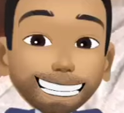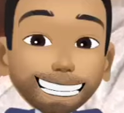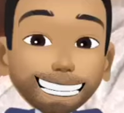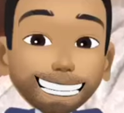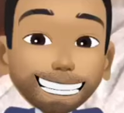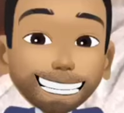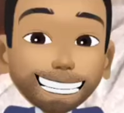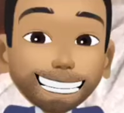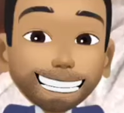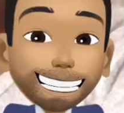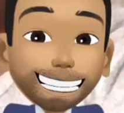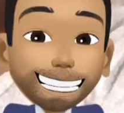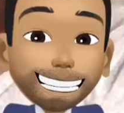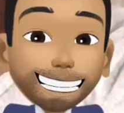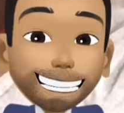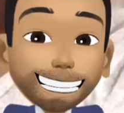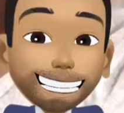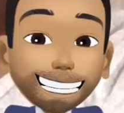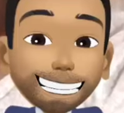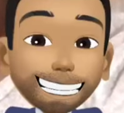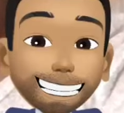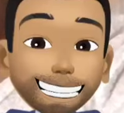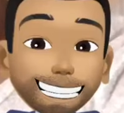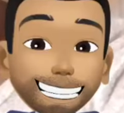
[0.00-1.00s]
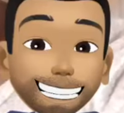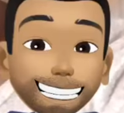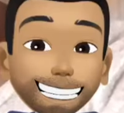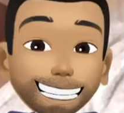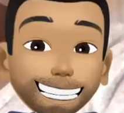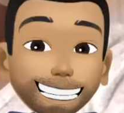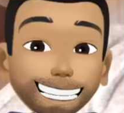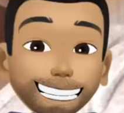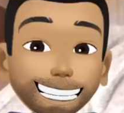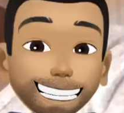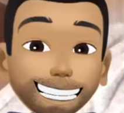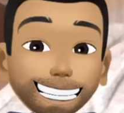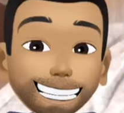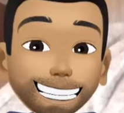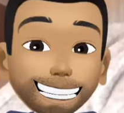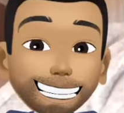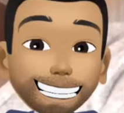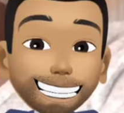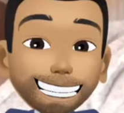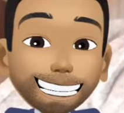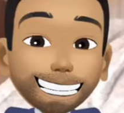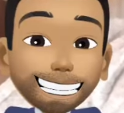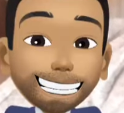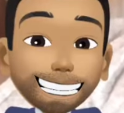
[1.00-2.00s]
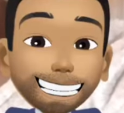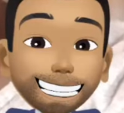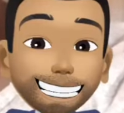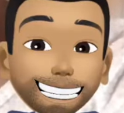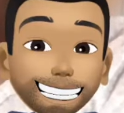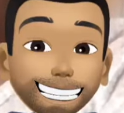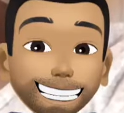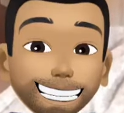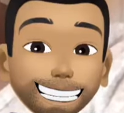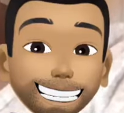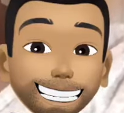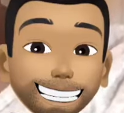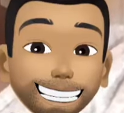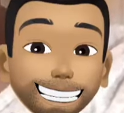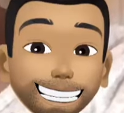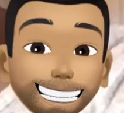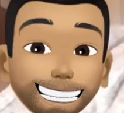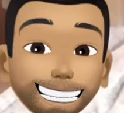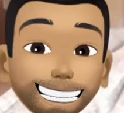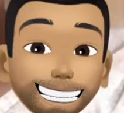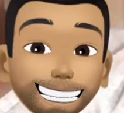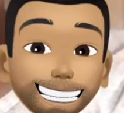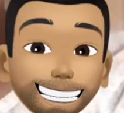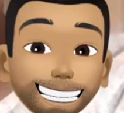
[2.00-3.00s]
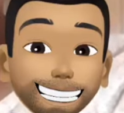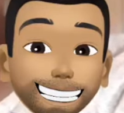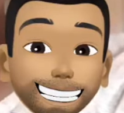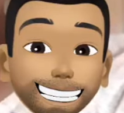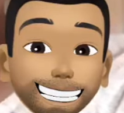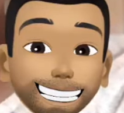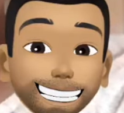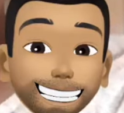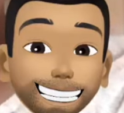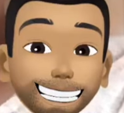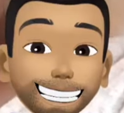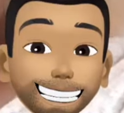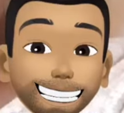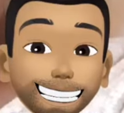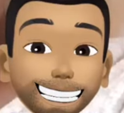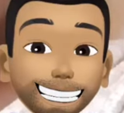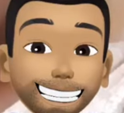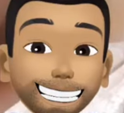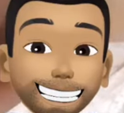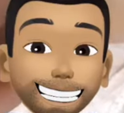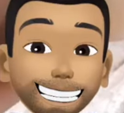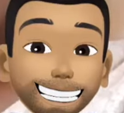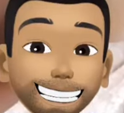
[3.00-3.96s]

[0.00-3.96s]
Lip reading: (not speaking)